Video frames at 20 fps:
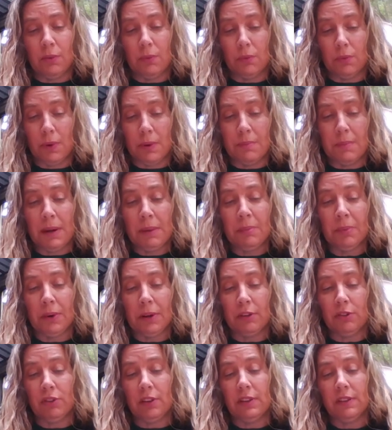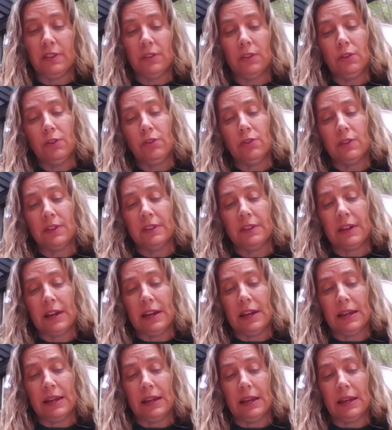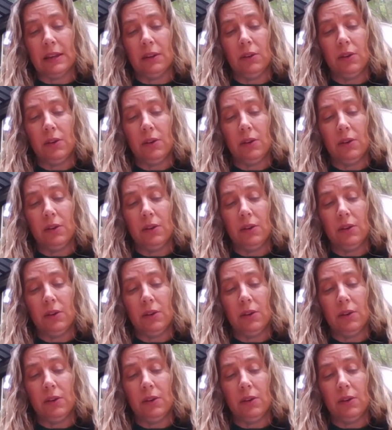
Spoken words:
Remembering, she searched the sky again,